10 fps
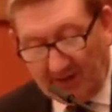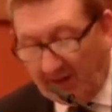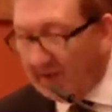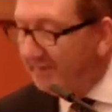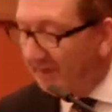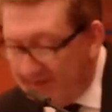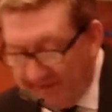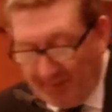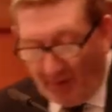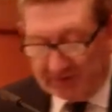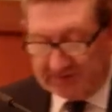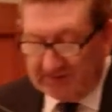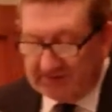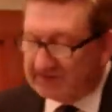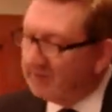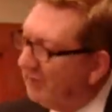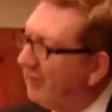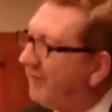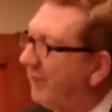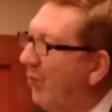for a deposit, to
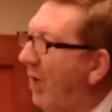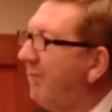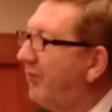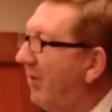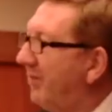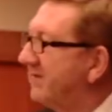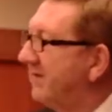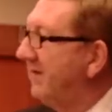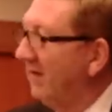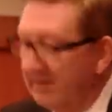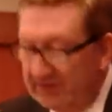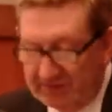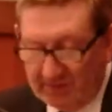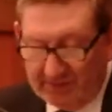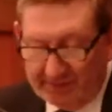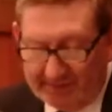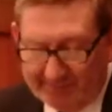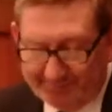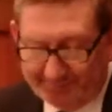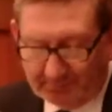move from one property to another.
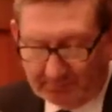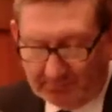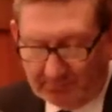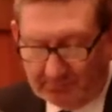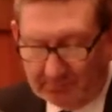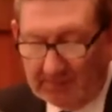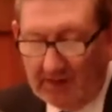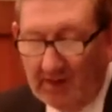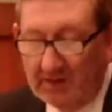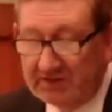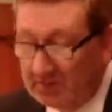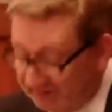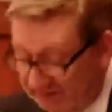So it's